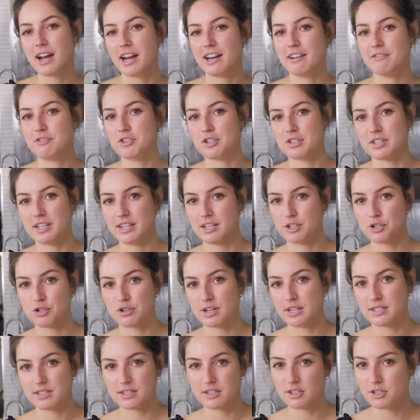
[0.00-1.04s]
kind of just like
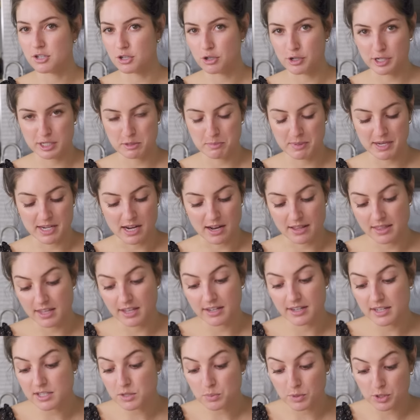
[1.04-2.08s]
shrinks into crispy
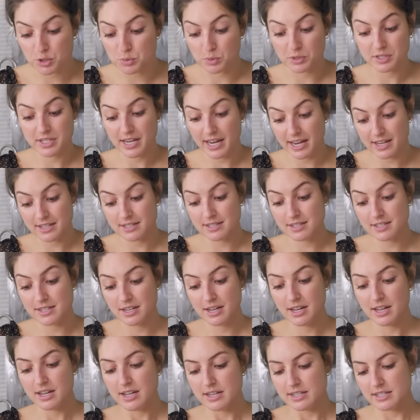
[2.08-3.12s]
nothingness, which will
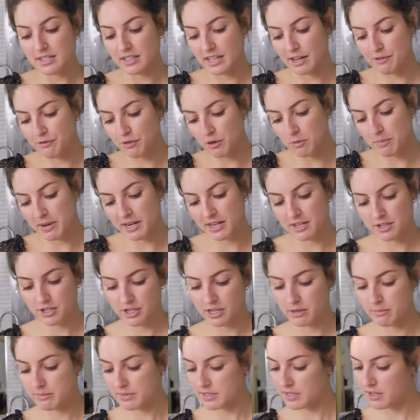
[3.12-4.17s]
taste delightful, but in
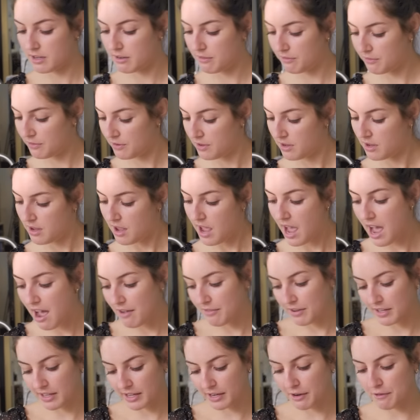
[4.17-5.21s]
terms of
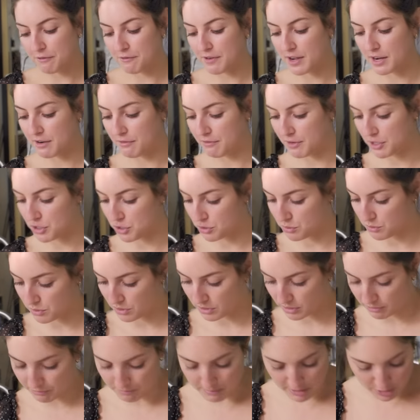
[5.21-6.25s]
having like a fun
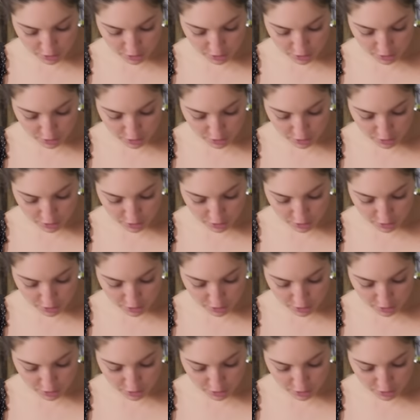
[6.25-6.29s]
visual of